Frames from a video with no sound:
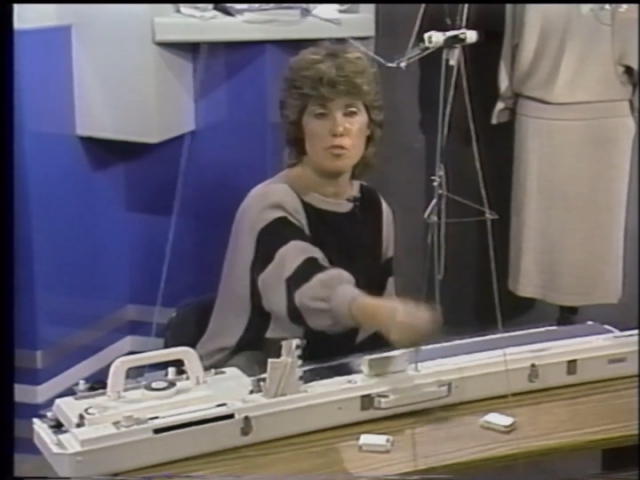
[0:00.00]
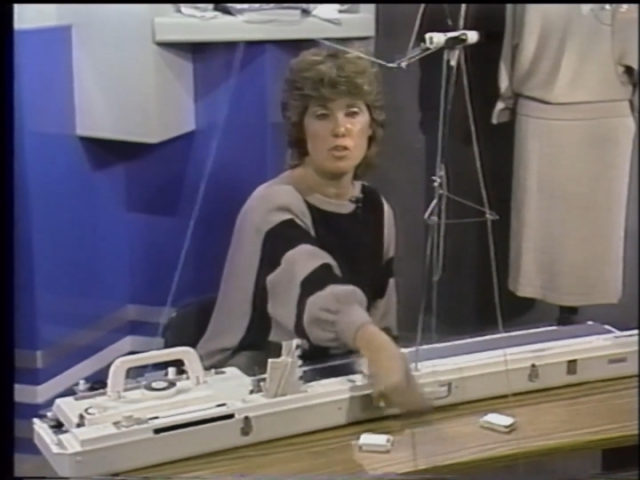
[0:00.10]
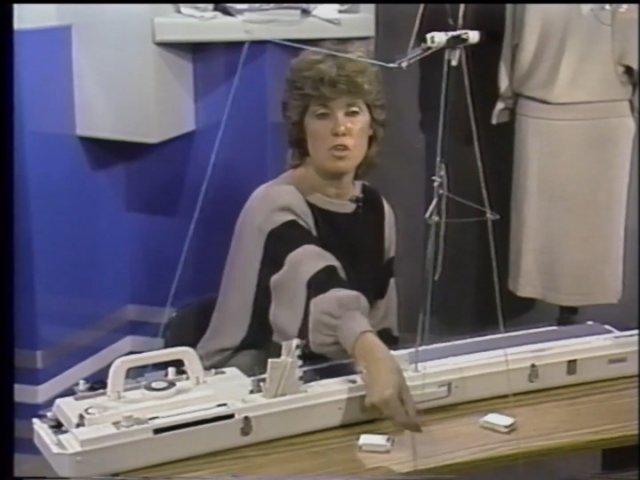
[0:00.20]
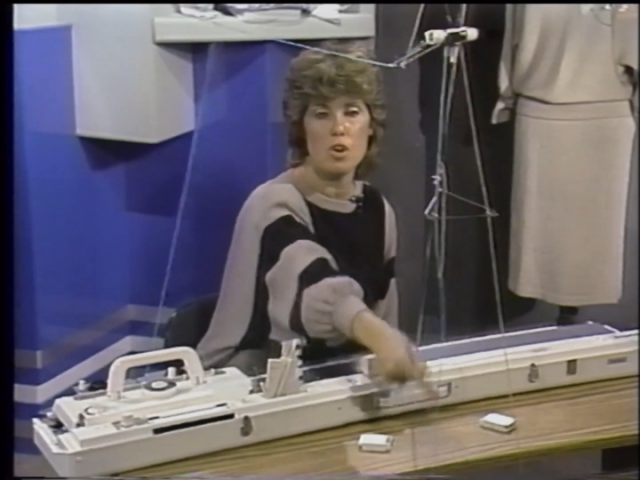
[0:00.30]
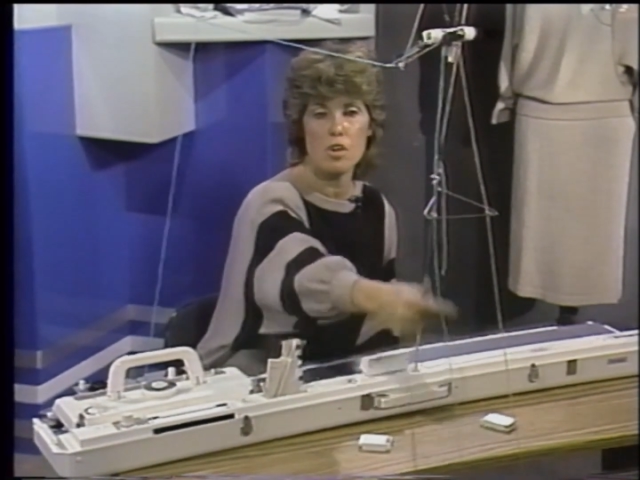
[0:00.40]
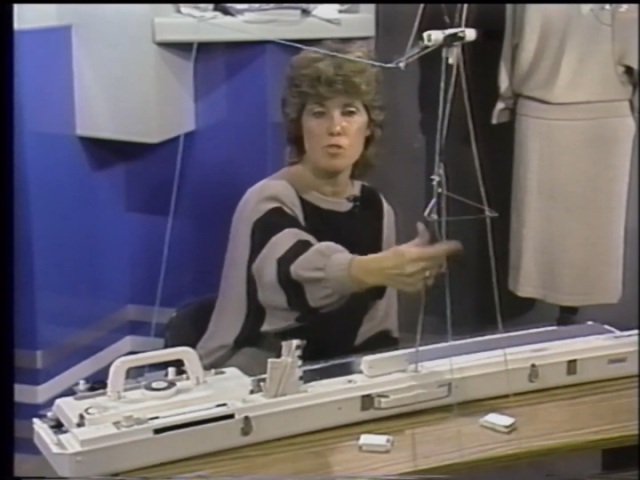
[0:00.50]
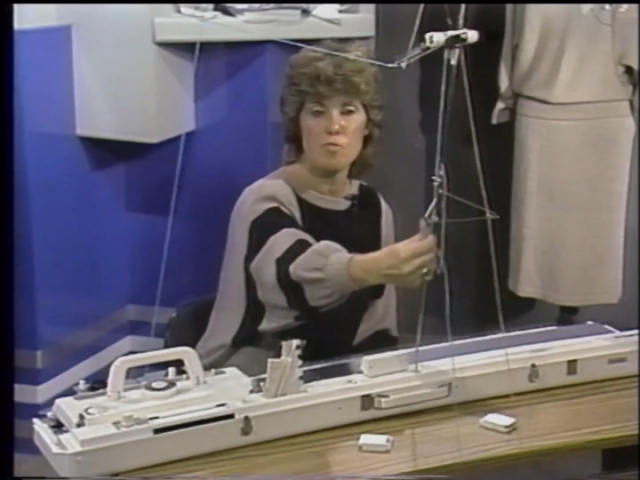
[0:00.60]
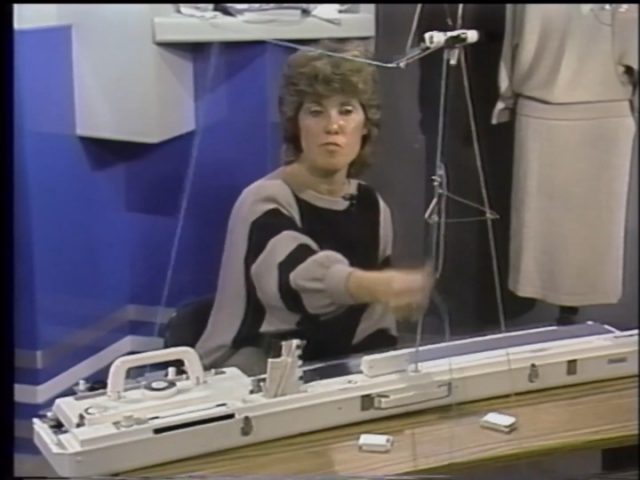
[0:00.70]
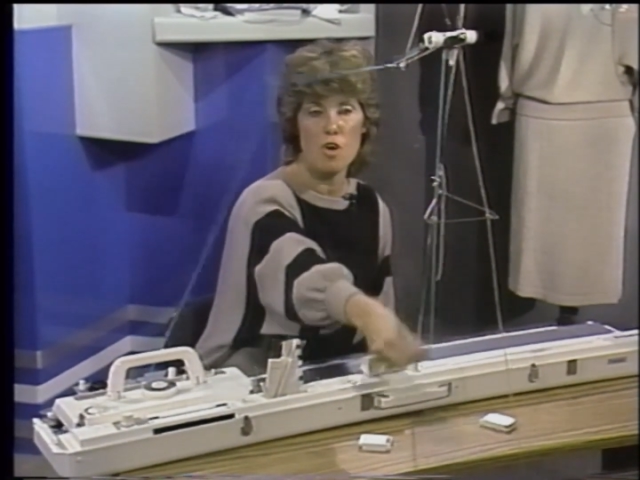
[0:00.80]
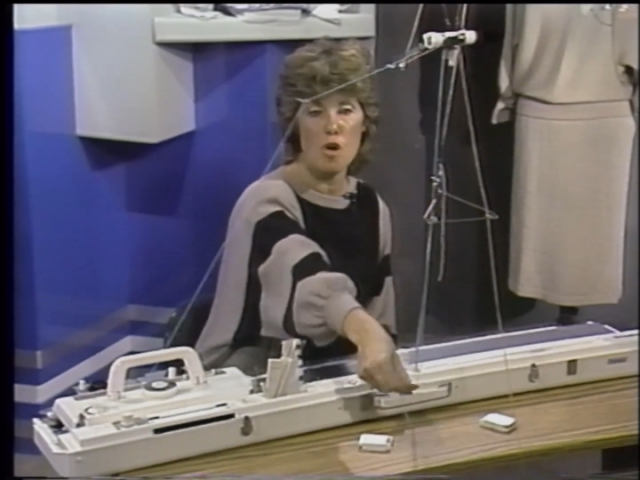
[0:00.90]
yarn
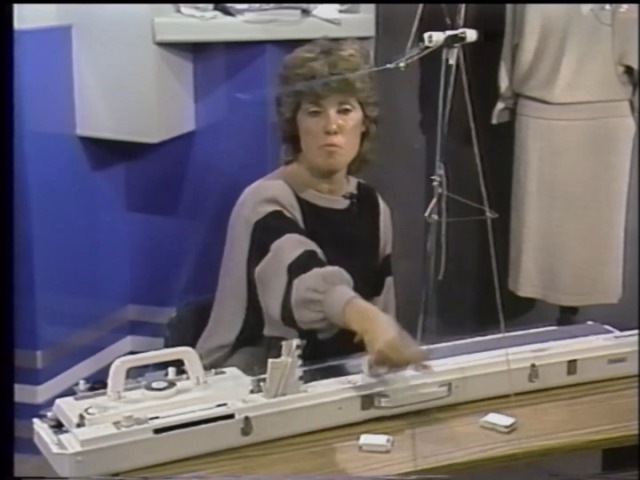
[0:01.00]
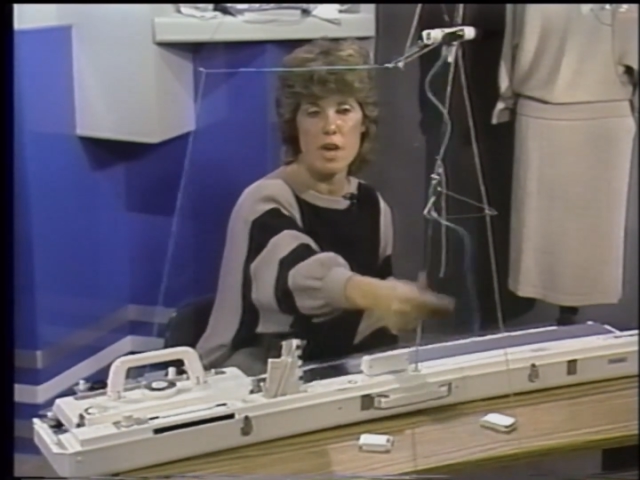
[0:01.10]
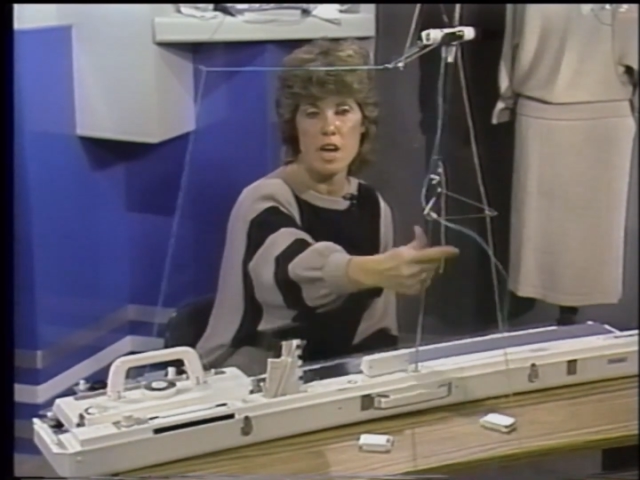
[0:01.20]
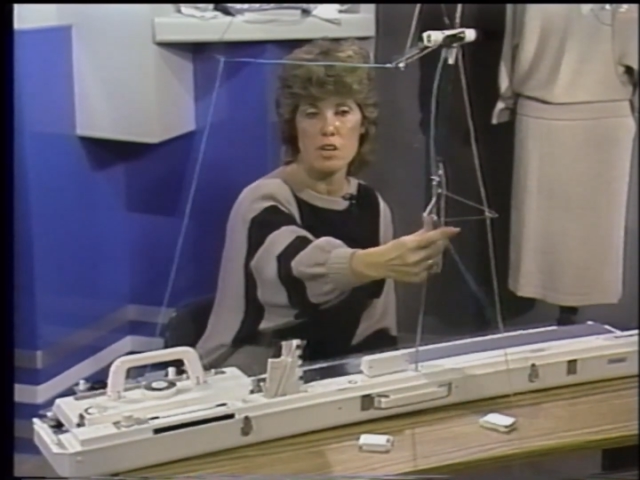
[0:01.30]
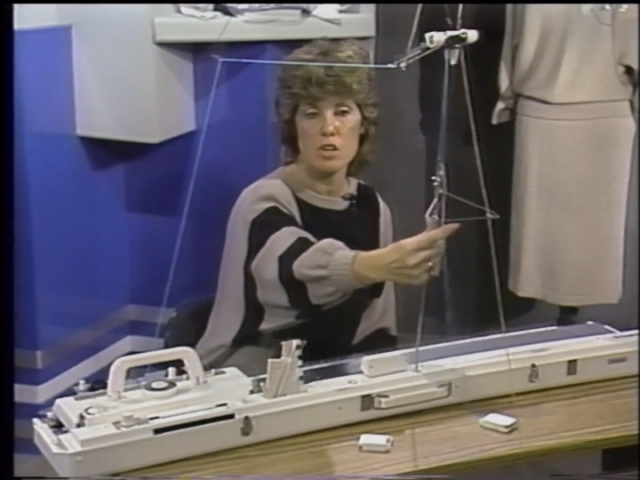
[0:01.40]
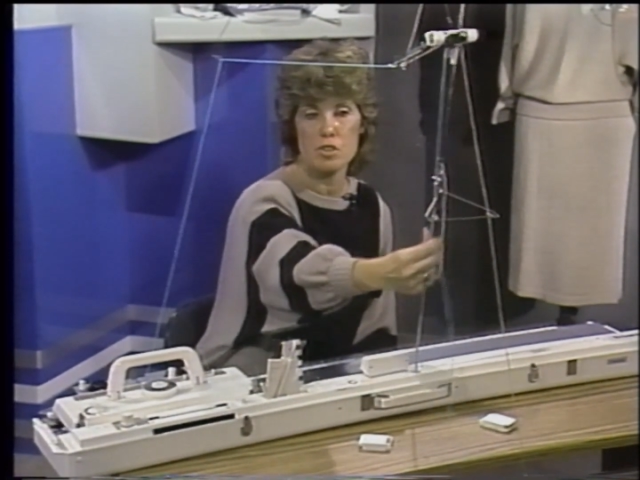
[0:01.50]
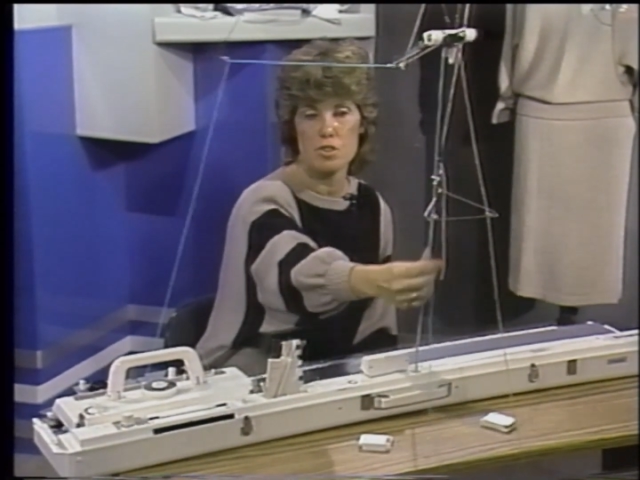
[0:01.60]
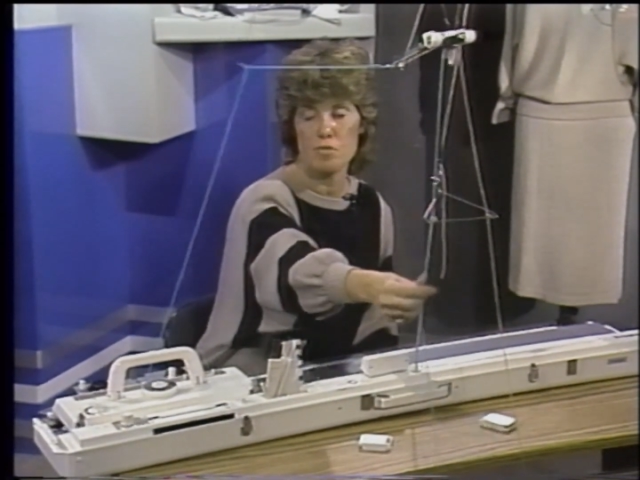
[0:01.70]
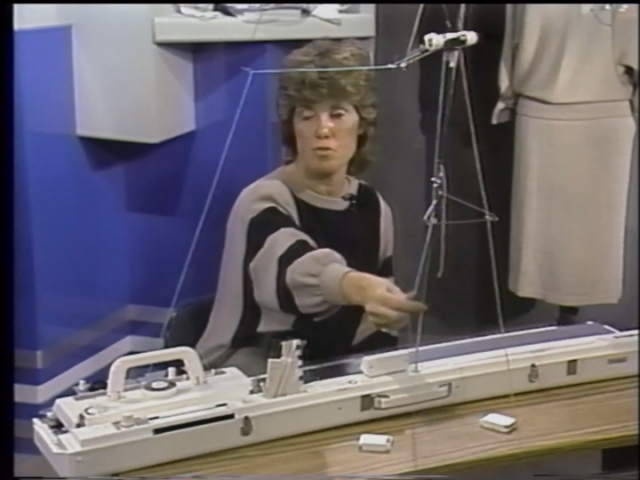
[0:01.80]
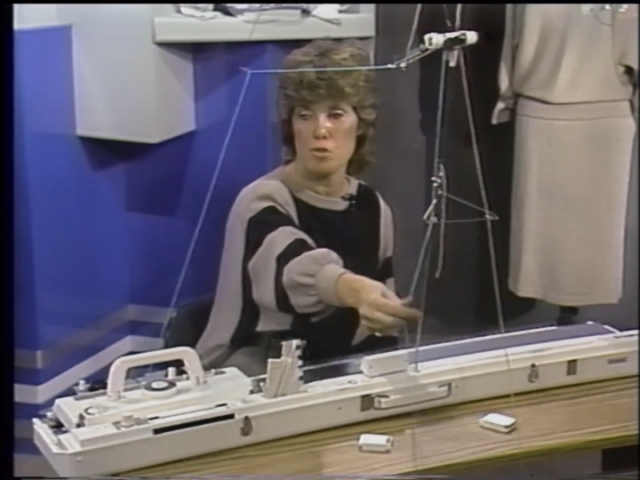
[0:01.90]
fall back to
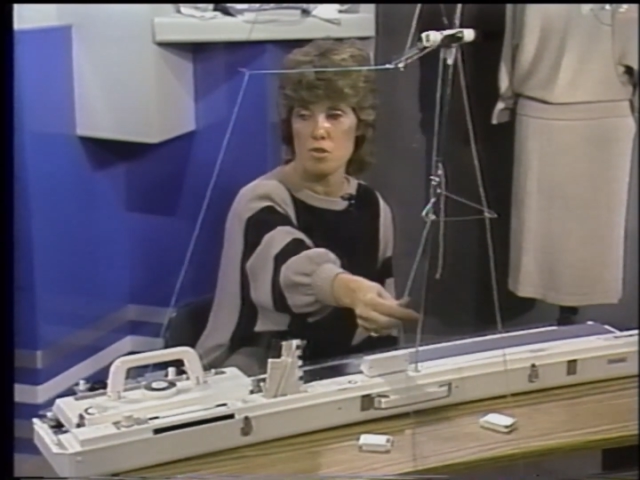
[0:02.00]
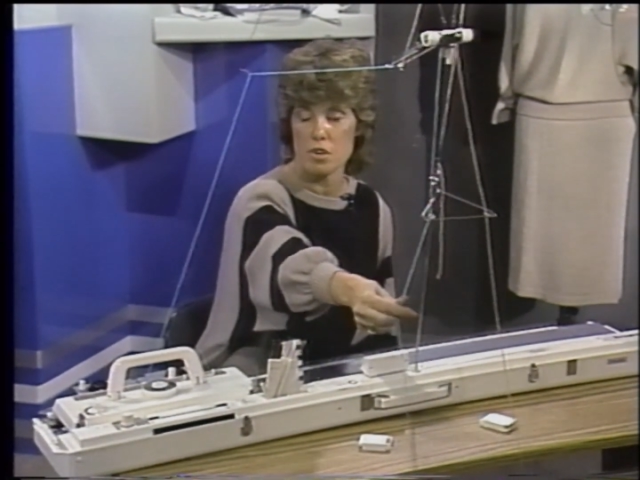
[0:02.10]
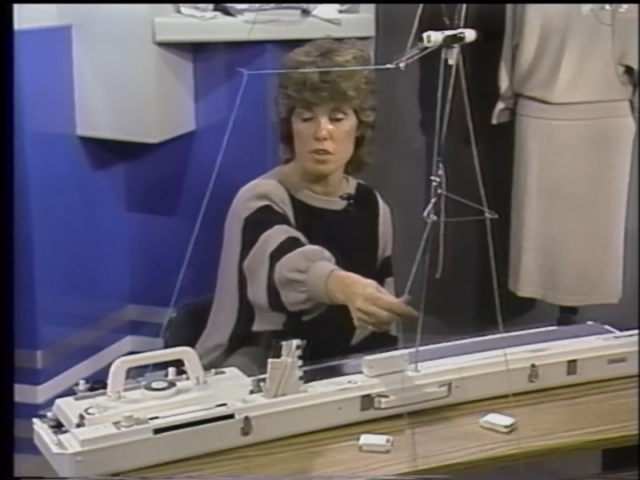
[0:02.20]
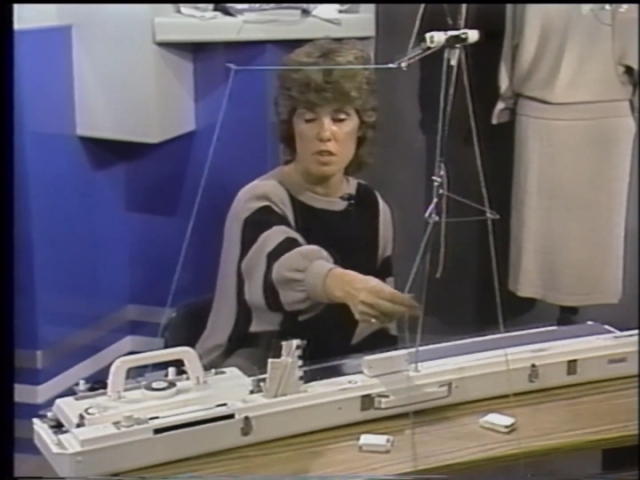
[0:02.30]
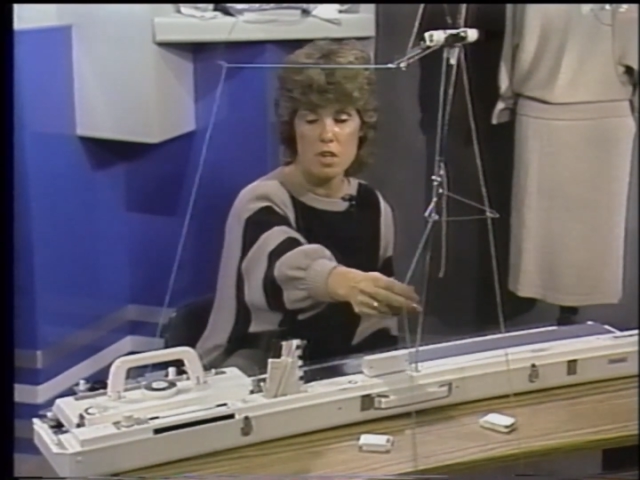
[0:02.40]
the floor.